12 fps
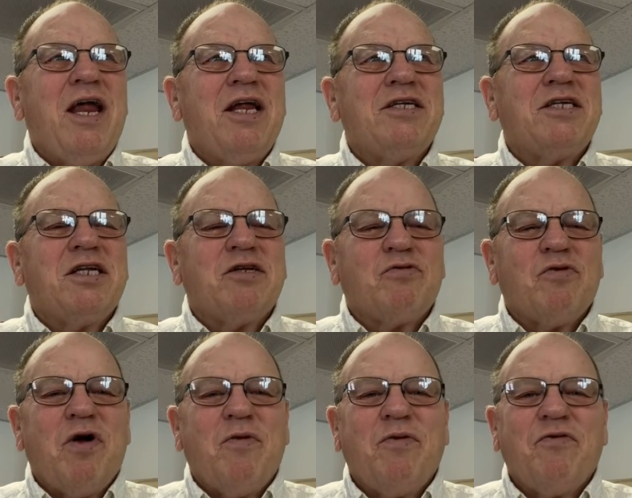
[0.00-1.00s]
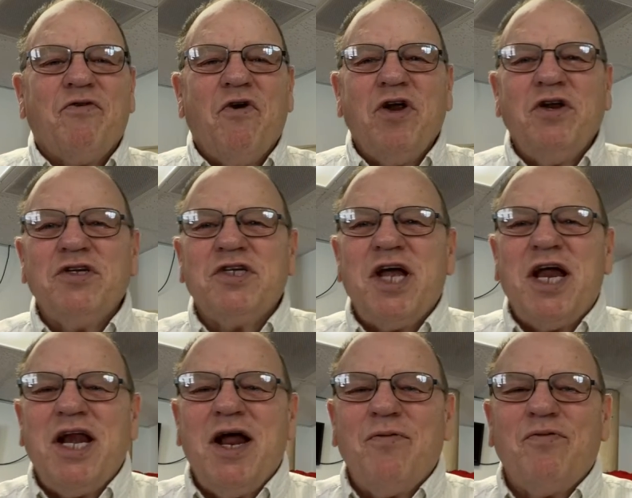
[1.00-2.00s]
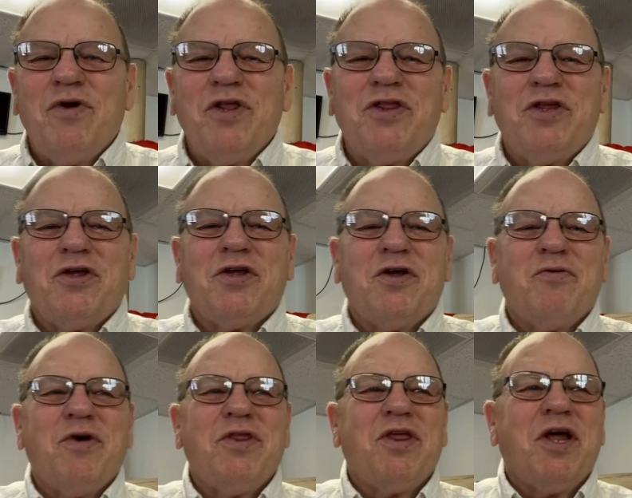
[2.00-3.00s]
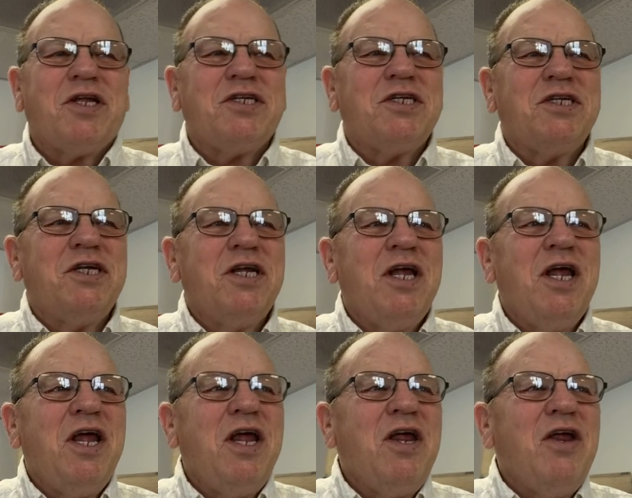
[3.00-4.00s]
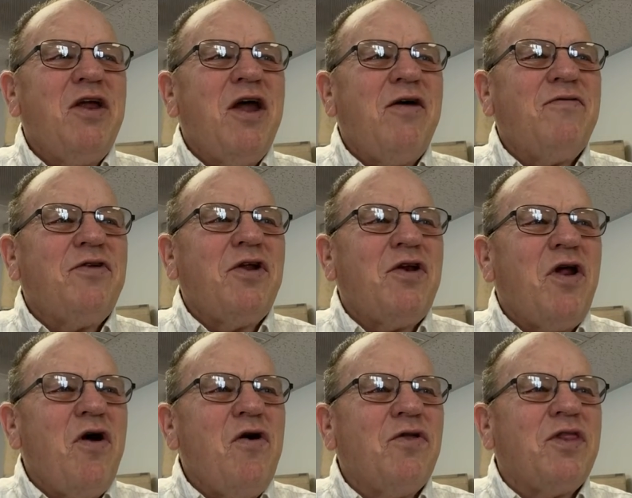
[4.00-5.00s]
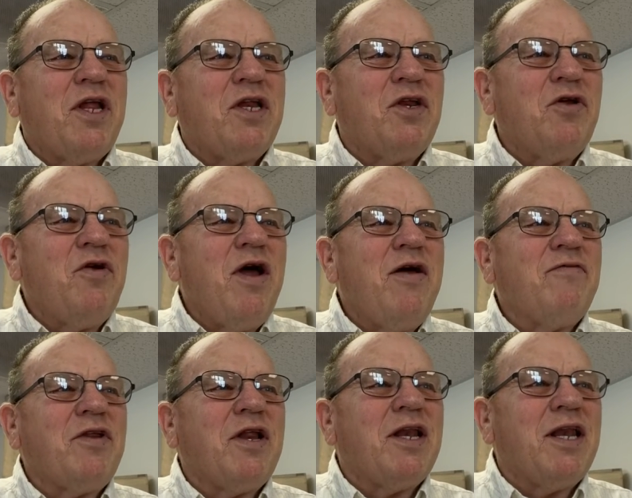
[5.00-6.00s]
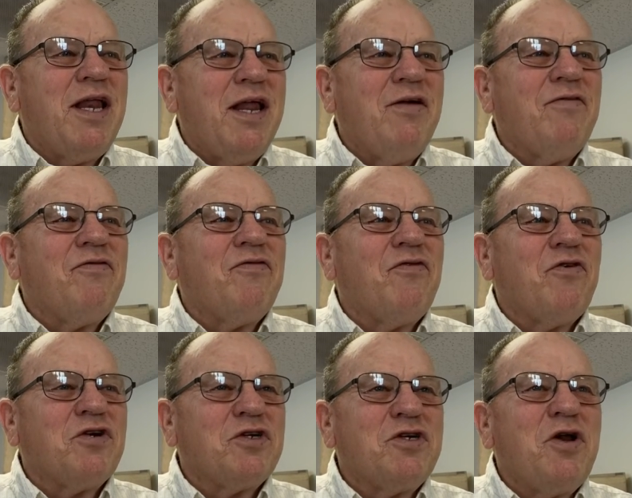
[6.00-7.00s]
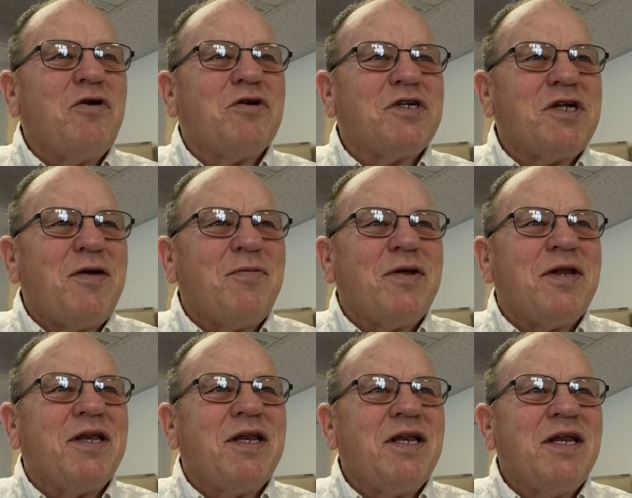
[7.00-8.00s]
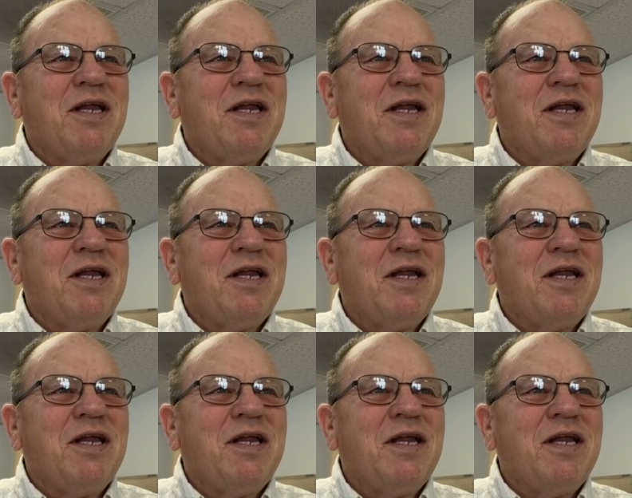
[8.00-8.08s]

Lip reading: and he says, well, before you sign up with us, you have to know that you have to live for Snow Summit.